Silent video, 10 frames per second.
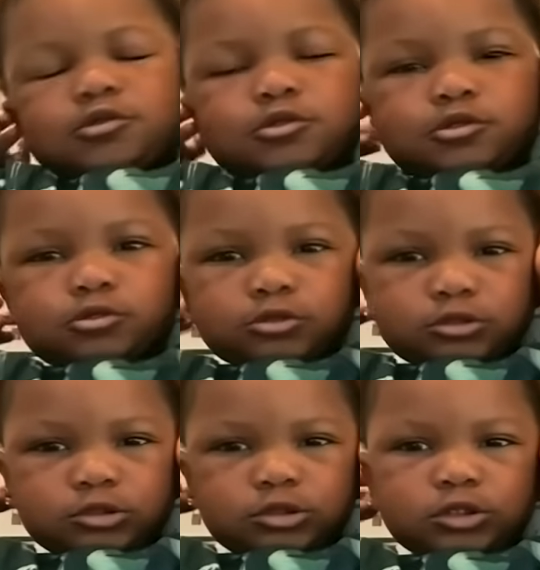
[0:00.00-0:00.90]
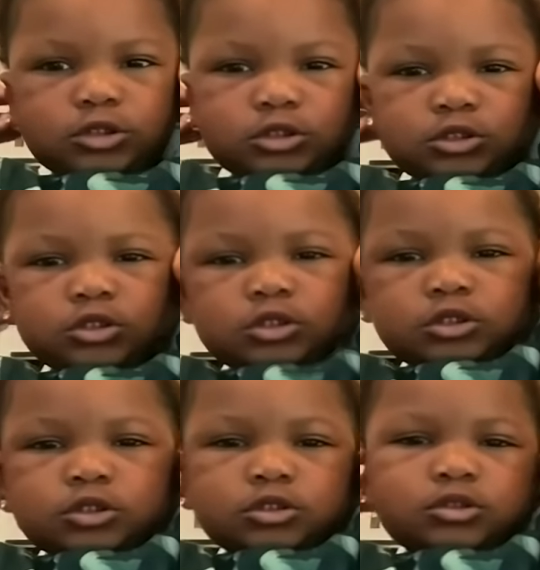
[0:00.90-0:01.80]

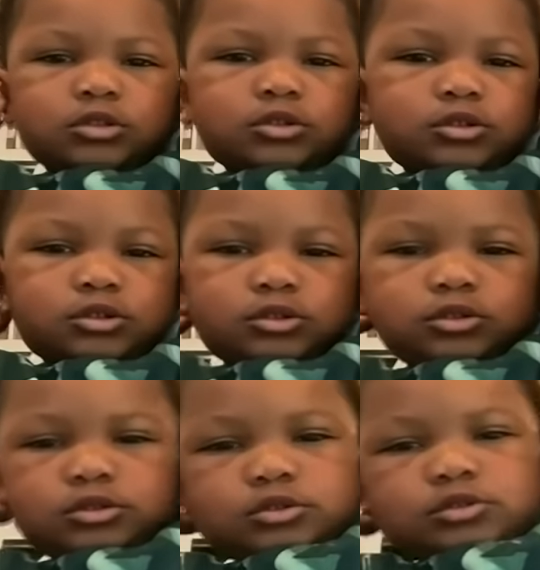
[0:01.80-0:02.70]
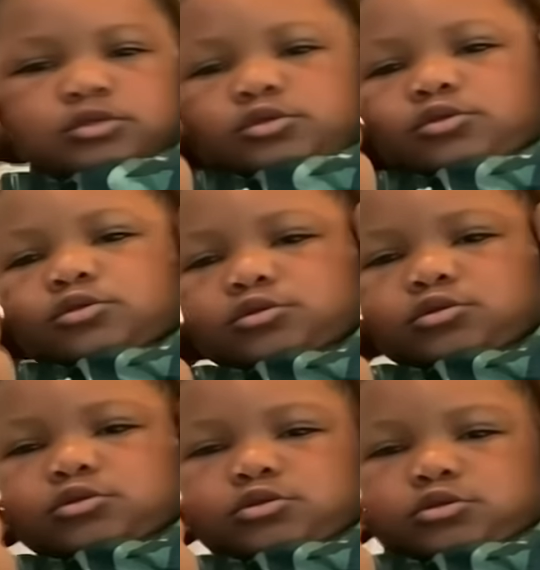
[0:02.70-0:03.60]

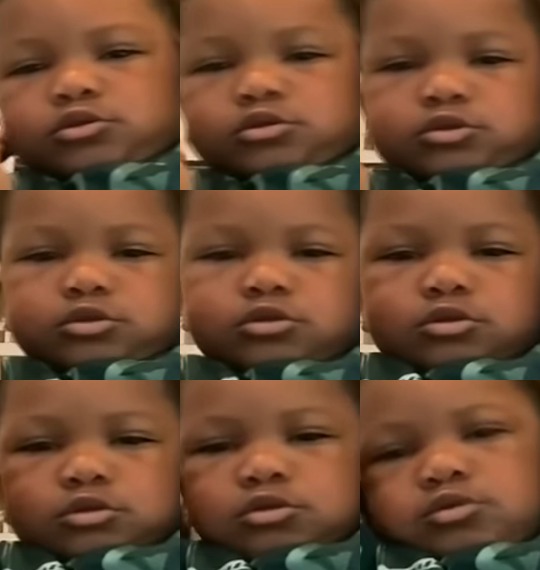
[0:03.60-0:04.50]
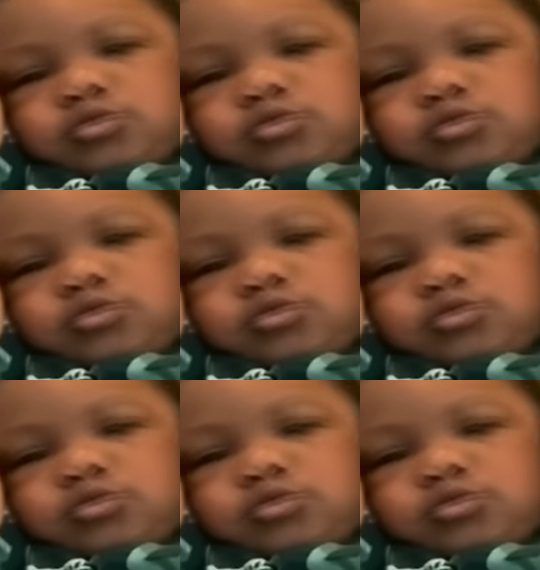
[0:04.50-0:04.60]
[no speech]